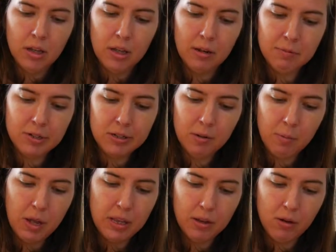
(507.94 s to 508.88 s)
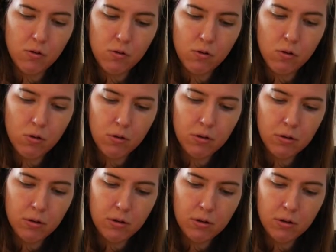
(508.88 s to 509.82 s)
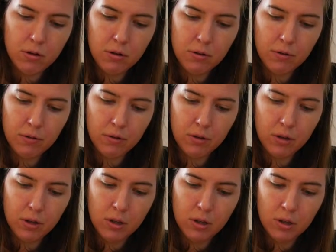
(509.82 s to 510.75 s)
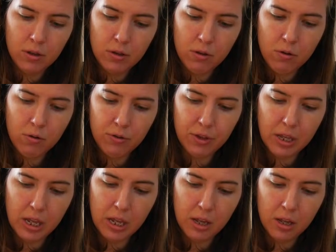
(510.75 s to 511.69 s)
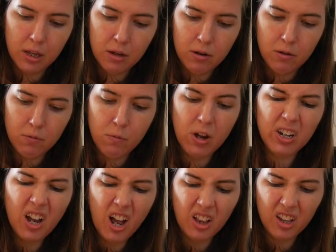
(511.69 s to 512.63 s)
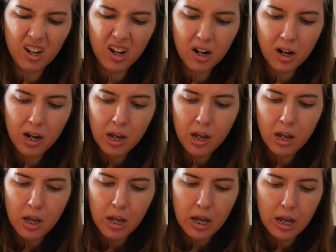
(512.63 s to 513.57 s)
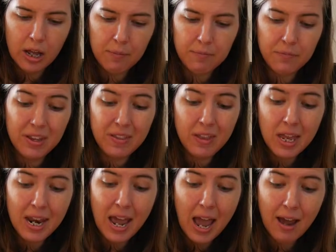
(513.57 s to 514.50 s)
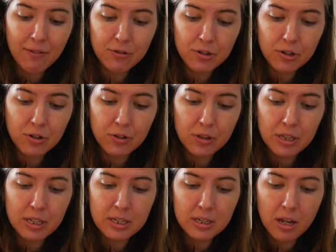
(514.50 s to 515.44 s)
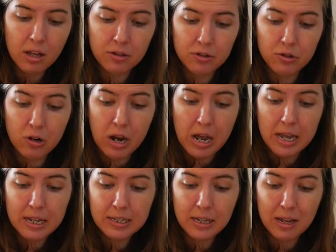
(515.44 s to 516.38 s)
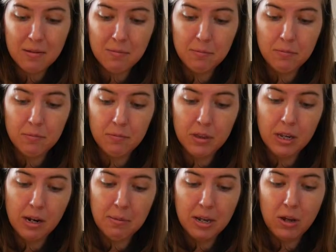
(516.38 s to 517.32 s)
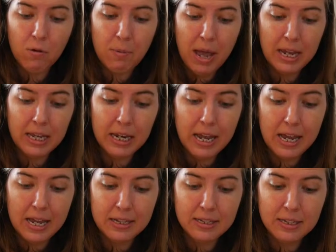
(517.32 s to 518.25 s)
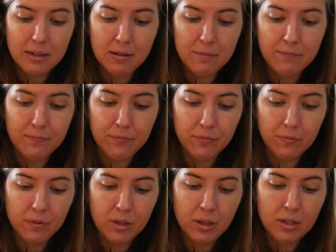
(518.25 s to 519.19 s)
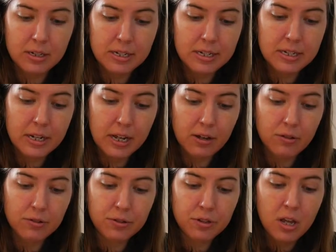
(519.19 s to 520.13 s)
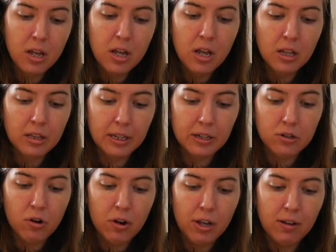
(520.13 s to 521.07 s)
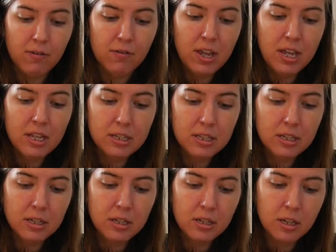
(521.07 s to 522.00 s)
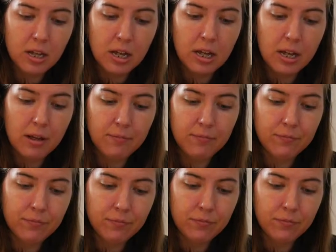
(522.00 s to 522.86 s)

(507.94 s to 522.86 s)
I'm just going to paint the whole the whole thing one color. Um, and then after this color dries, I'm then I might go back and add some details, like drawing a face, um,